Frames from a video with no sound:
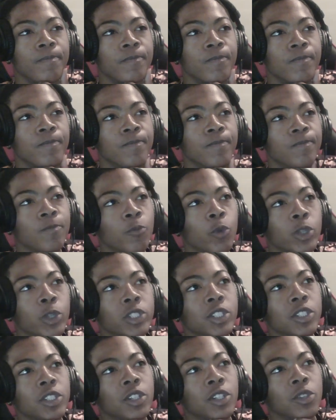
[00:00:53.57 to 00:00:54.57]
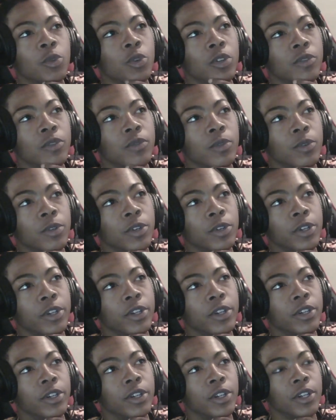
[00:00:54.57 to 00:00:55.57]
What's another word for it?
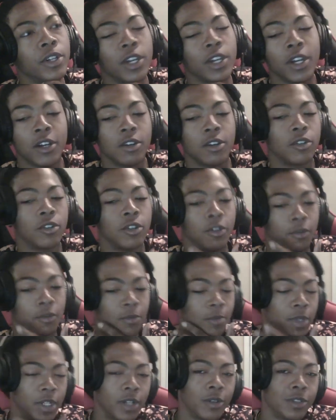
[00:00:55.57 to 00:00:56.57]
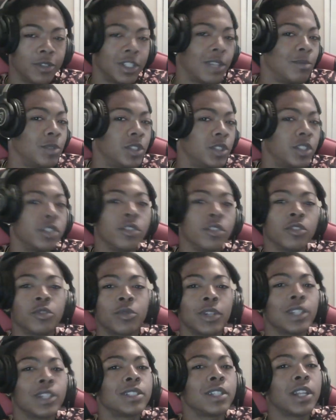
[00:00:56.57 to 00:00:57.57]
I don't know. But don't take me serious when
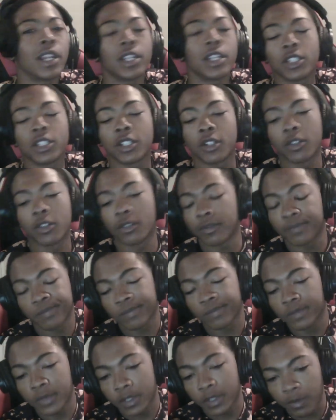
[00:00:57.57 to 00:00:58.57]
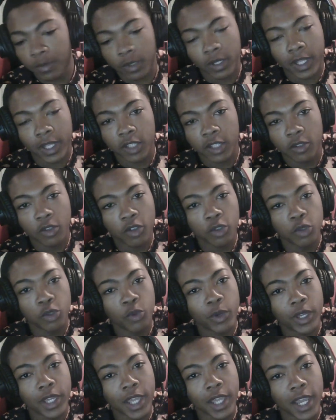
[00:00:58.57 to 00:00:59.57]
I say that shit, though. Bro, like, you know you
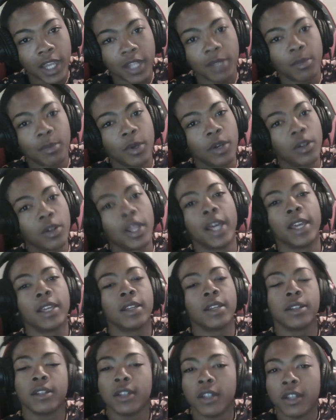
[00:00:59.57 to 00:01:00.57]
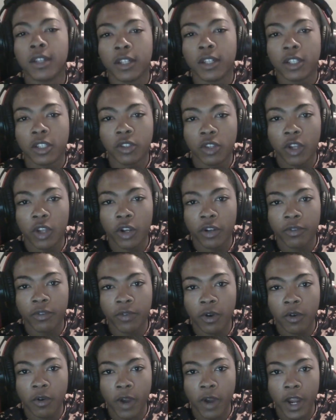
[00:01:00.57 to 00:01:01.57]
ain't 80, bro. Like, you
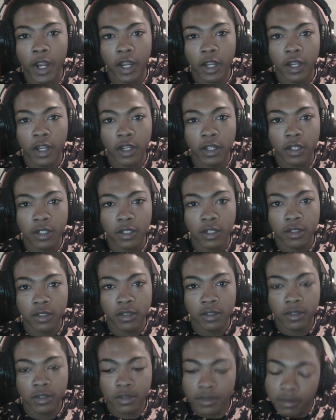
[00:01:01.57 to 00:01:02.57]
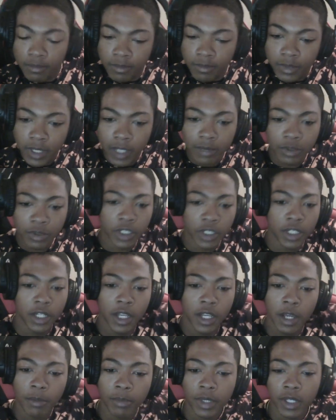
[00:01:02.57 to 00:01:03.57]
34, right? Type shit.
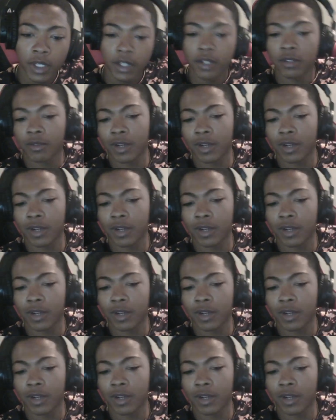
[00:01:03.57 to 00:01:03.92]
But right